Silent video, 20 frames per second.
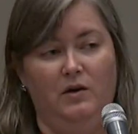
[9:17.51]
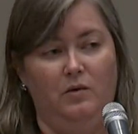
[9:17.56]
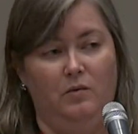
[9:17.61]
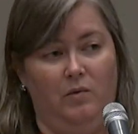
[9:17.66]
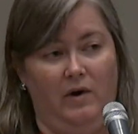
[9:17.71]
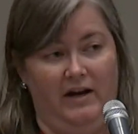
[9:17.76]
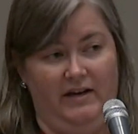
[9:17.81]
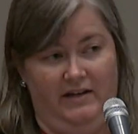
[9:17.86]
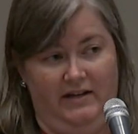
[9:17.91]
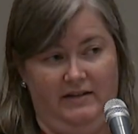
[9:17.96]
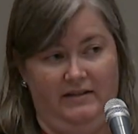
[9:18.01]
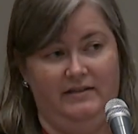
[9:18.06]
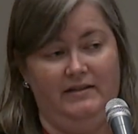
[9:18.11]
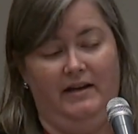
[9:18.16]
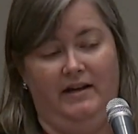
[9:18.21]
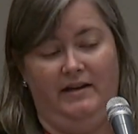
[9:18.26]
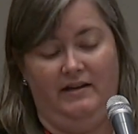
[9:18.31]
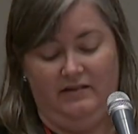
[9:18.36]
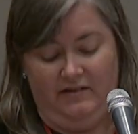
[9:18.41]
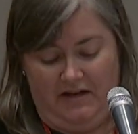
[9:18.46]

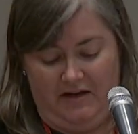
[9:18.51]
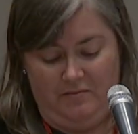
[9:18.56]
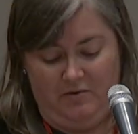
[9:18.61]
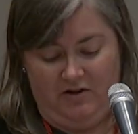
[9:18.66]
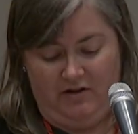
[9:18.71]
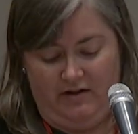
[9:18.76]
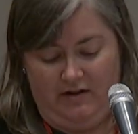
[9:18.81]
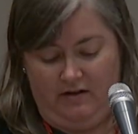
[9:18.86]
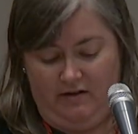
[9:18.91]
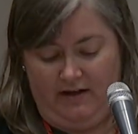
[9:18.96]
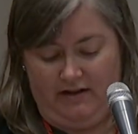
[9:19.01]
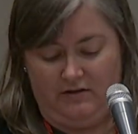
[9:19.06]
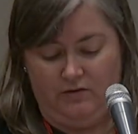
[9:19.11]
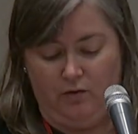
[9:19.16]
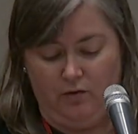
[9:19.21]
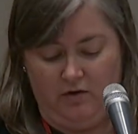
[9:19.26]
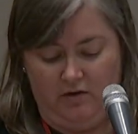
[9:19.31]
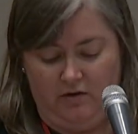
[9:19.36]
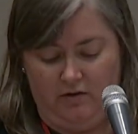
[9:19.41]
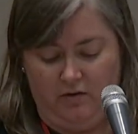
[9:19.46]
YDSA, labor, and
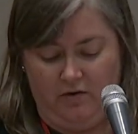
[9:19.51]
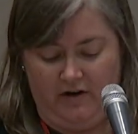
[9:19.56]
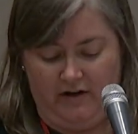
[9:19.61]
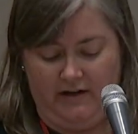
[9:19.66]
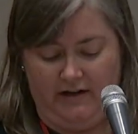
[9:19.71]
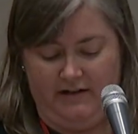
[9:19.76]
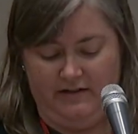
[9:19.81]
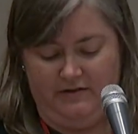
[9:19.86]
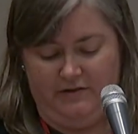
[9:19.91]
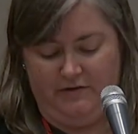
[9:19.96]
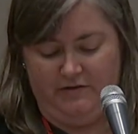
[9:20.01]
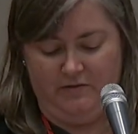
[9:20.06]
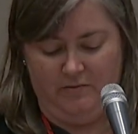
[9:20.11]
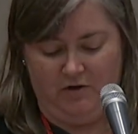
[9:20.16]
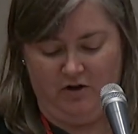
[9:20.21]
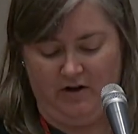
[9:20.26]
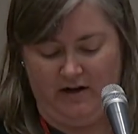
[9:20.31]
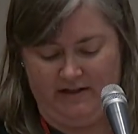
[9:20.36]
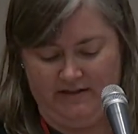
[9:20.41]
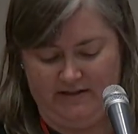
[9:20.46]
electoral organizers from
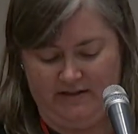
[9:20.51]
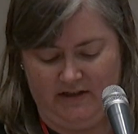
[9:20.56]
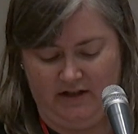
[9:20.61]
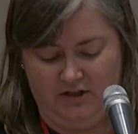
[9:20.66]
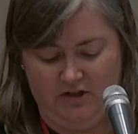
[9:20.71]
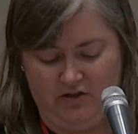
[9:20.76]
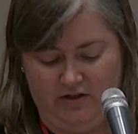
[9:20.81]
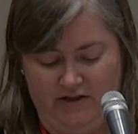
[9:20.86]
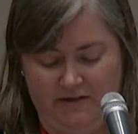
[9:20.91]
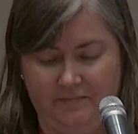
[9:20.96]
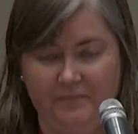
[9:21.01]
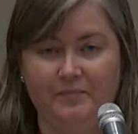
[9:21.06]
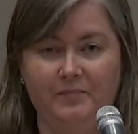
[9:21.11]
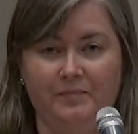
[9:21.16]
across the country.